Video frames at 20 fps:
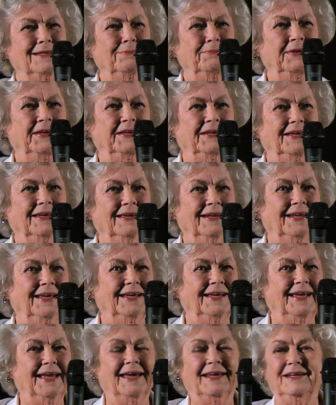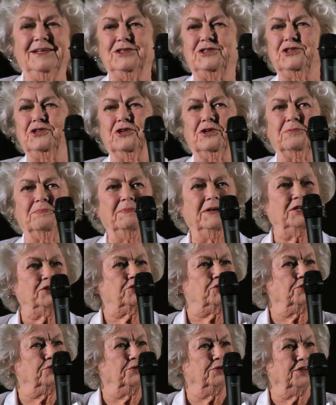the beginning, and it took me
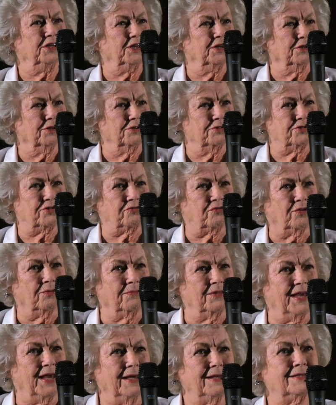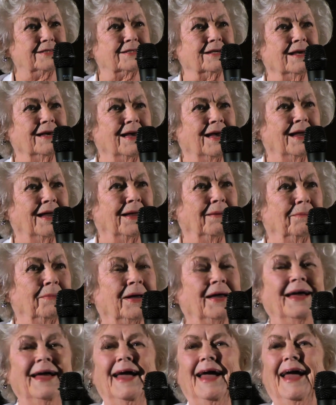2 years from that time.
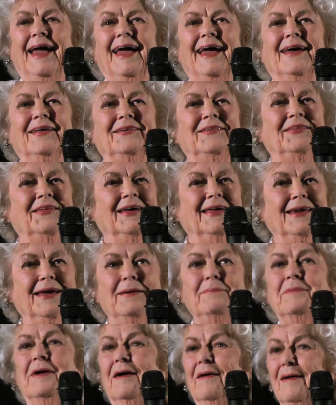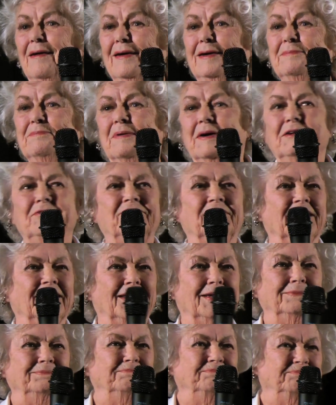And then I married my
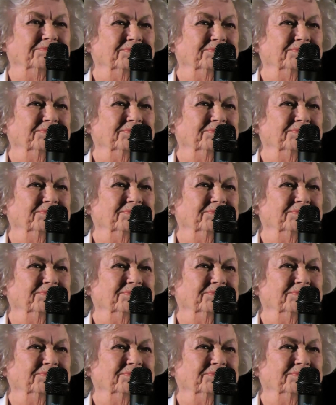fella.